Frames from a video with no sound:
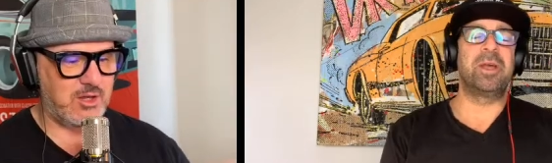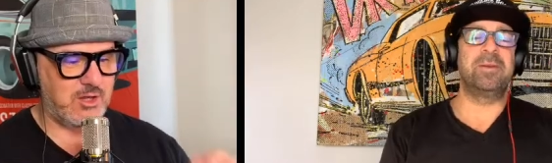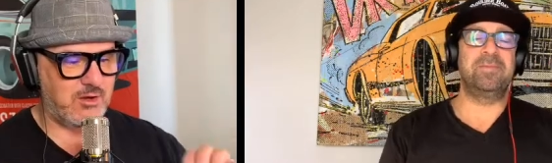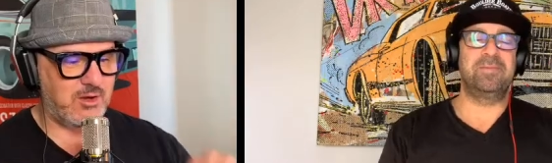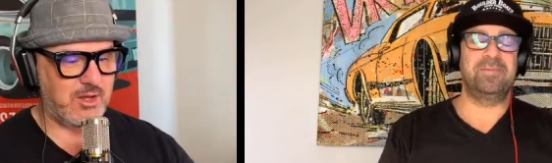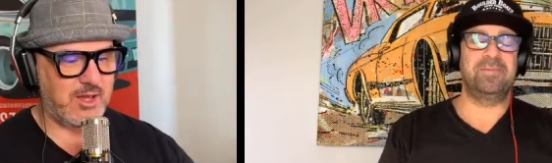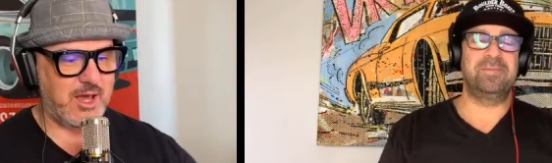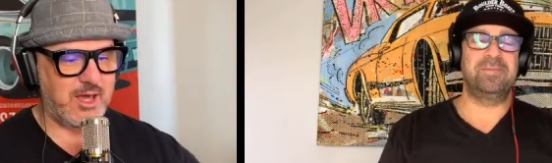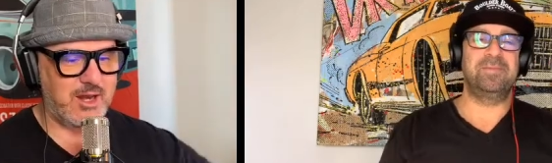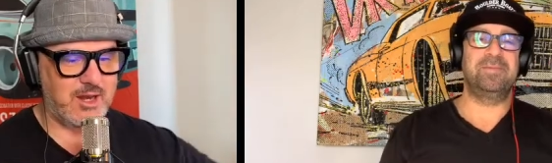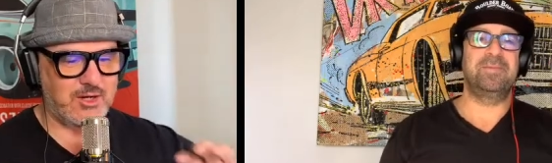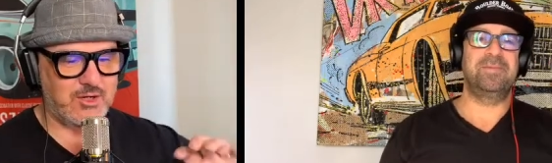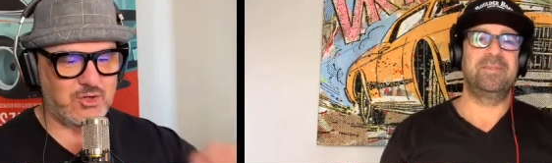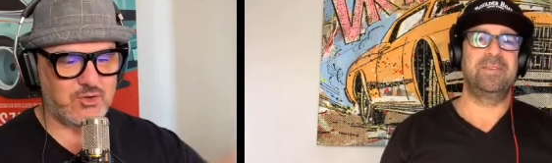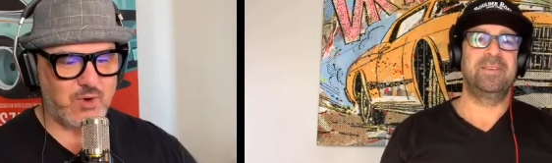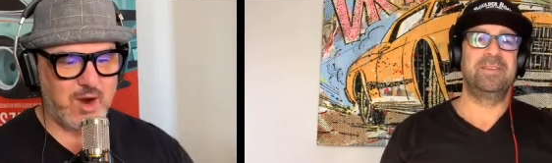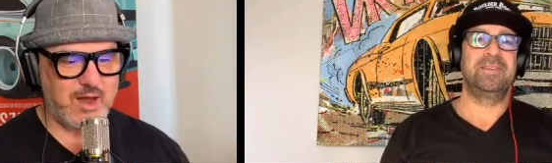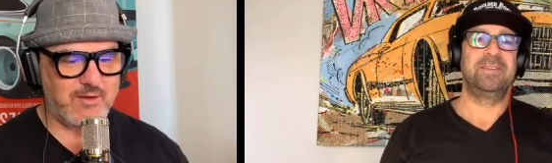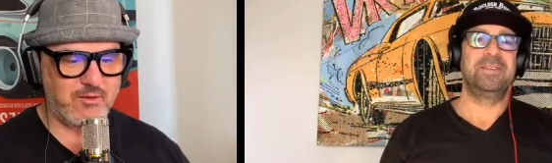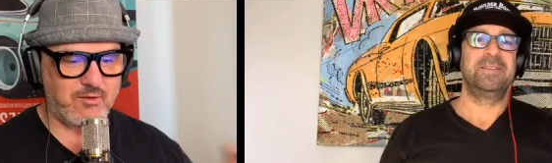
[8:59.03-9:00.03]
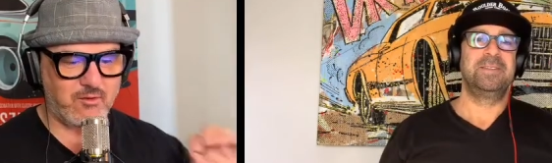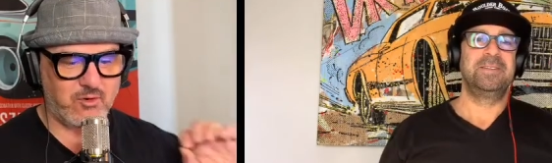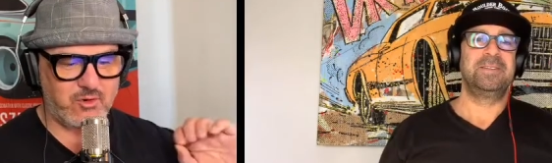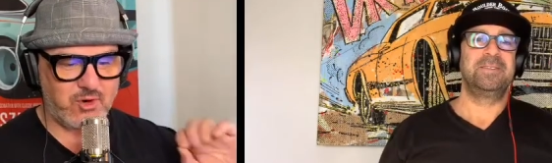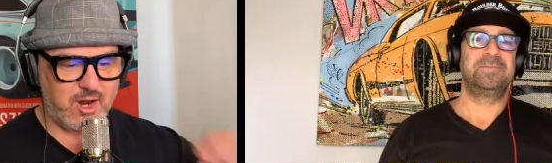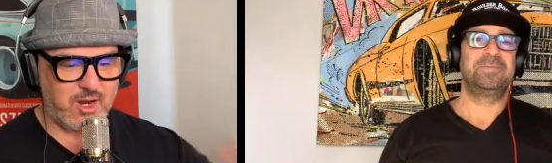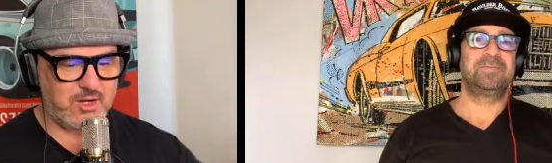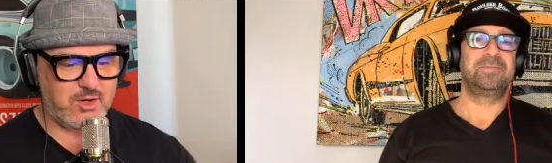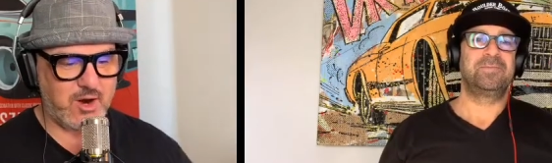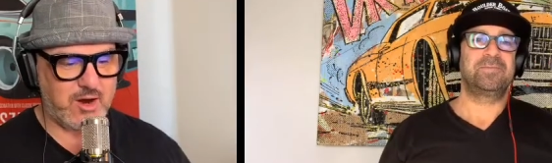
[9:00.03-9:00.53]
Speaker 1: that you get in, drive every
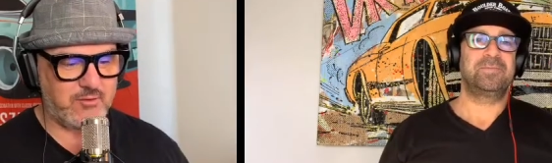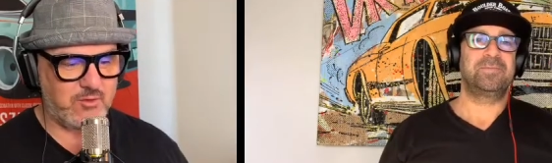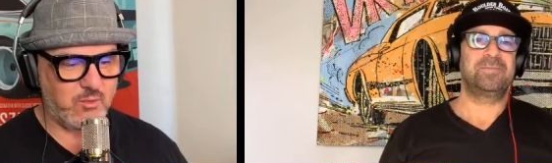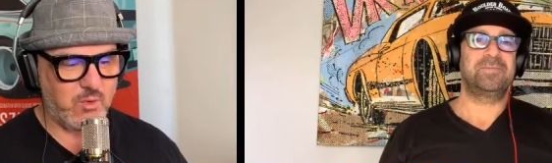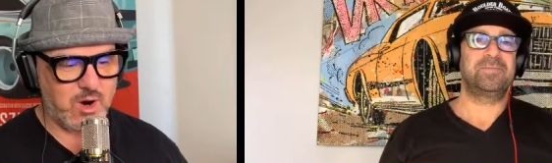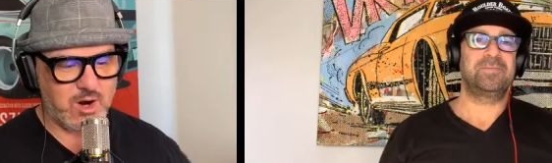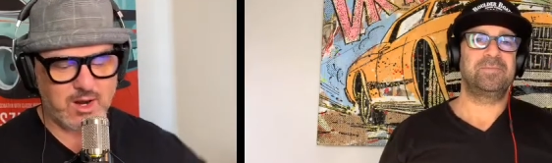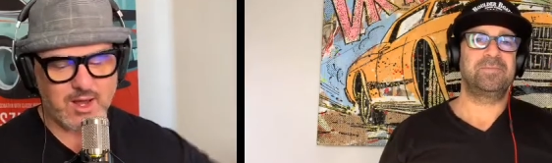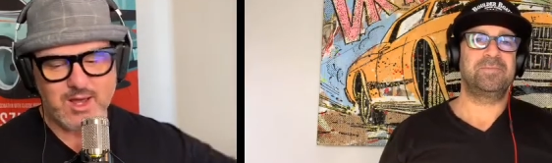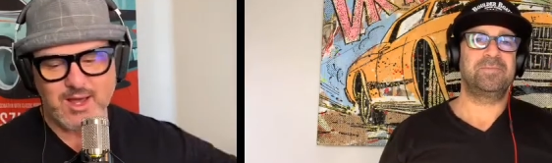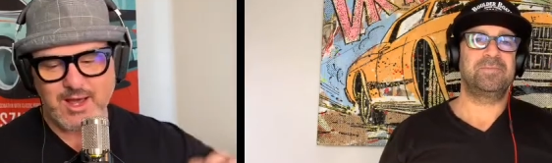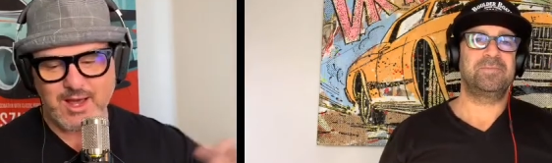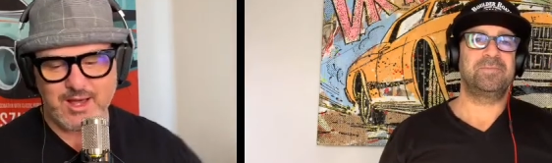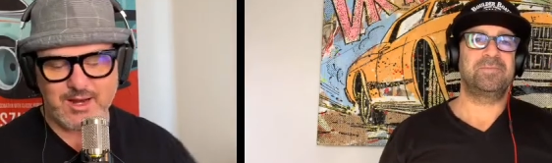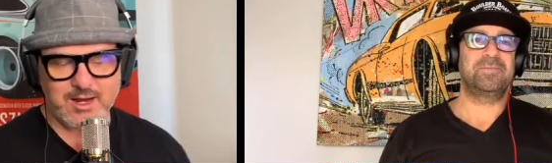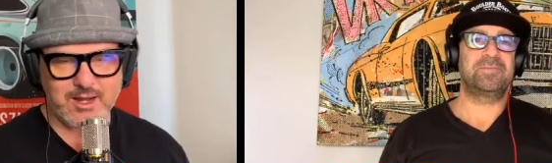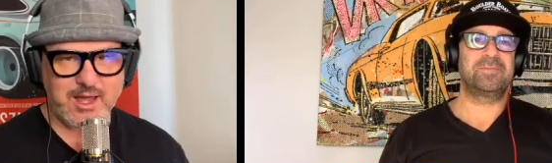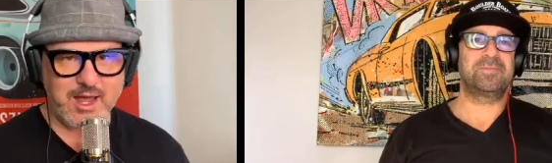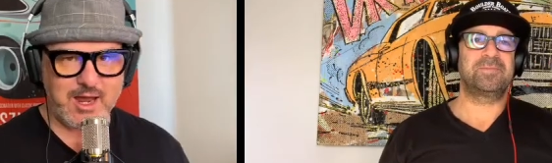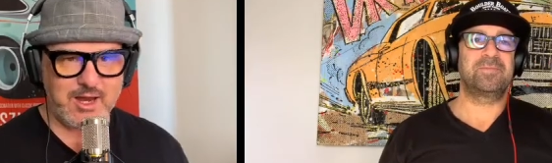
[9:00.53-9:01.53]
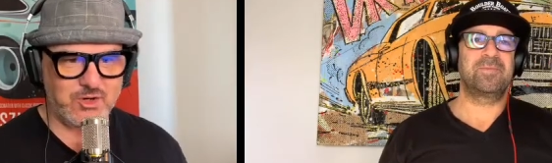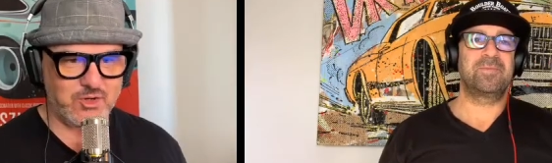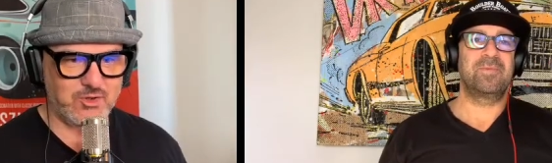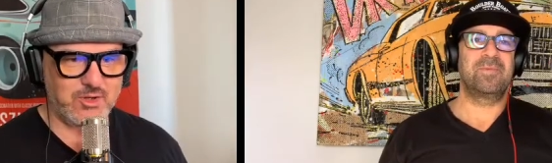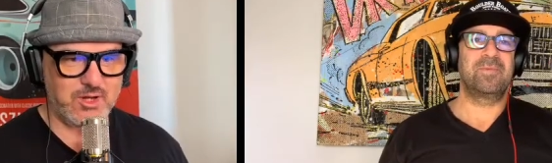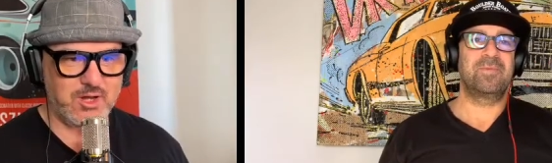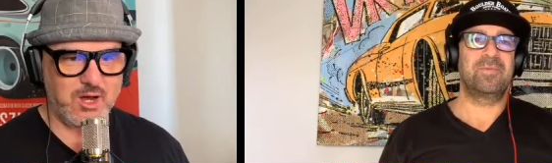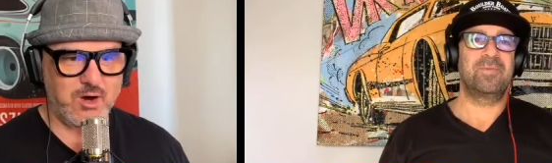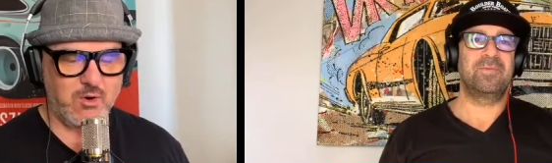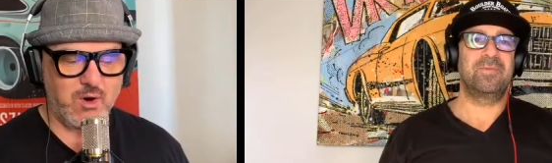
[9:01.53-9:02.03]
day, drive to work, and
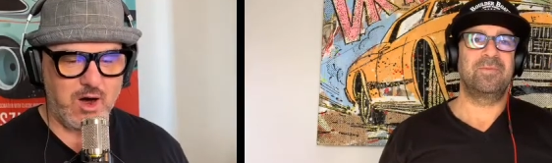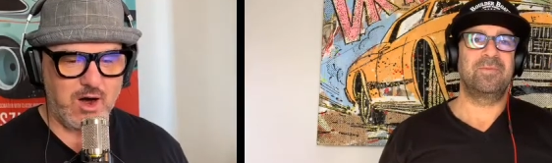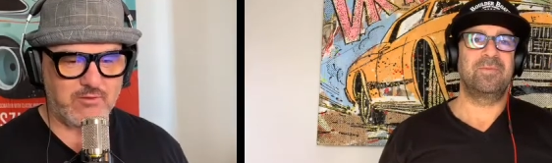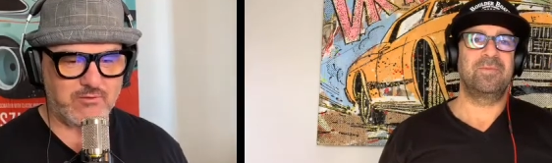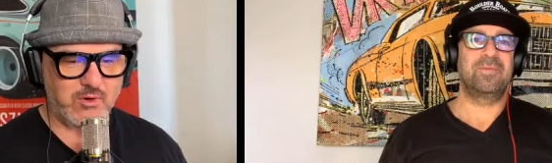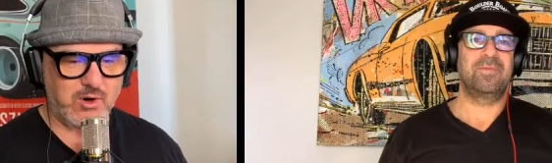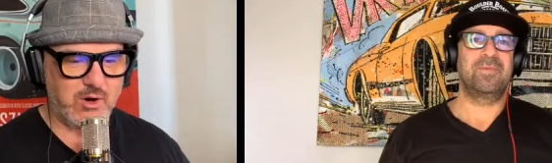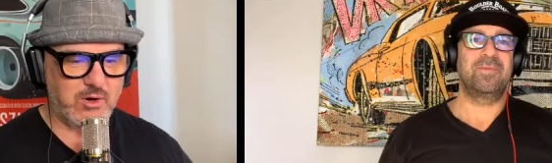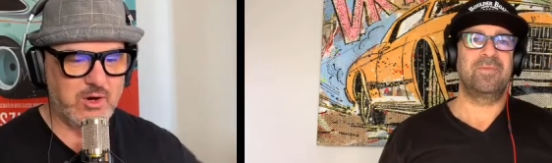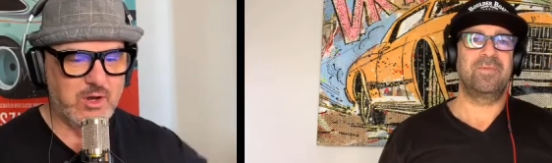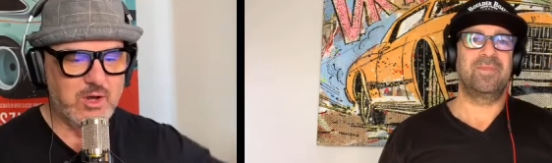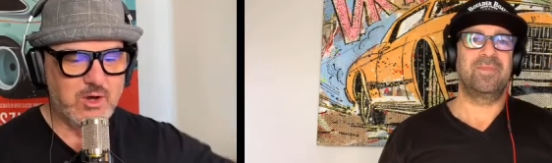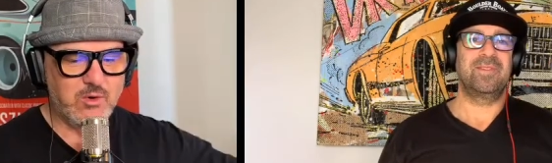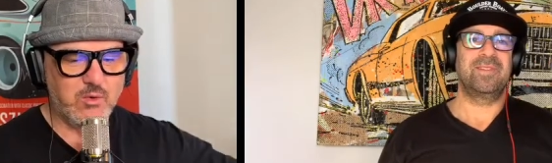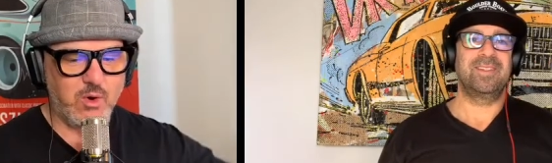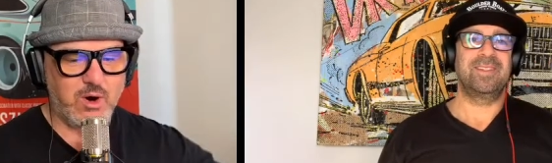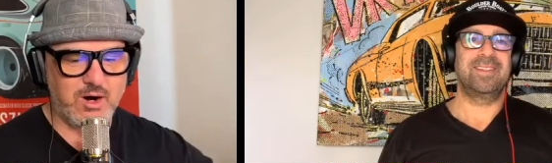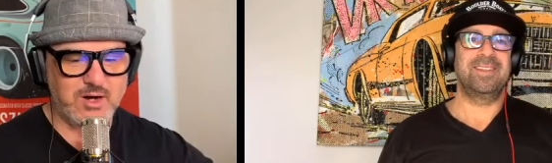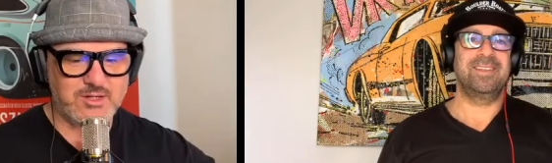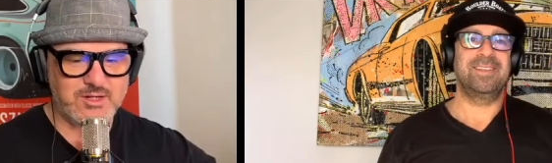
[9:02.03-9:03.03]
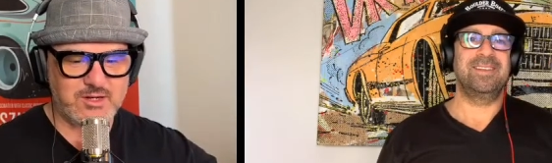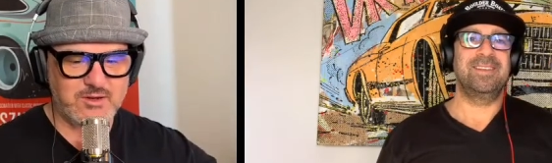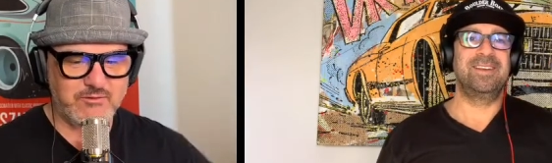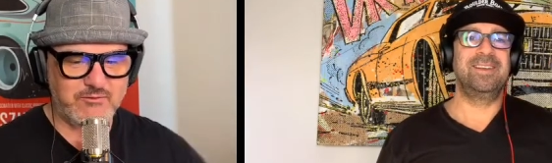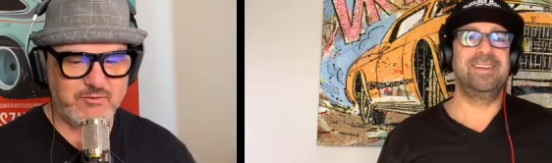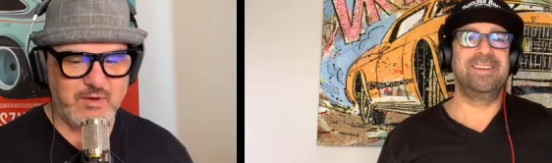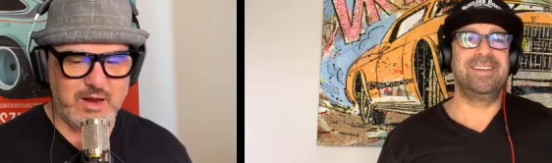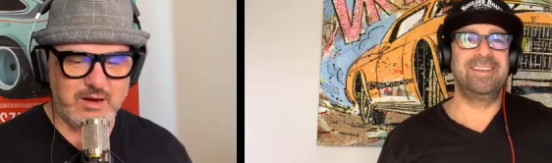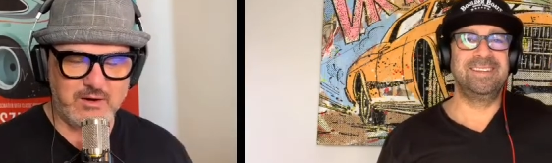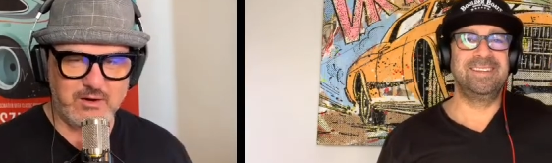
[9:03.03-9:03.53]
occasionally go off-road. Whereas a
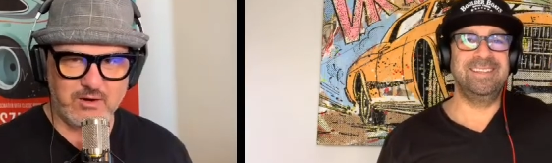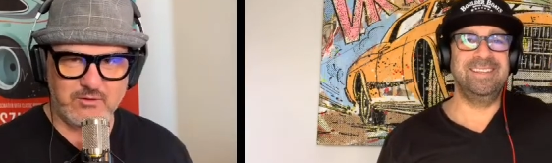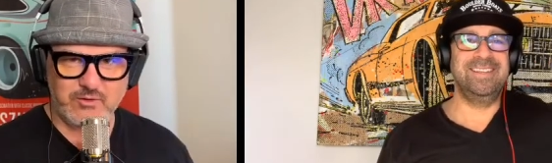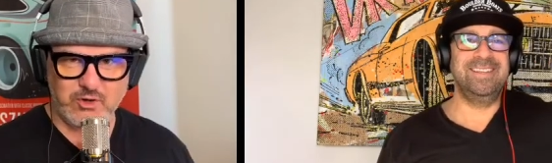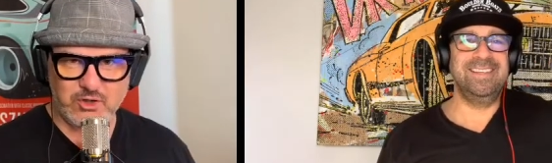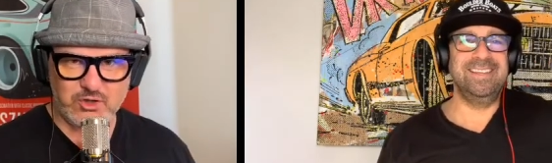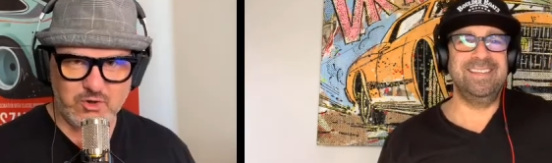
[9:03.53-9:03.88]
Defender, if you're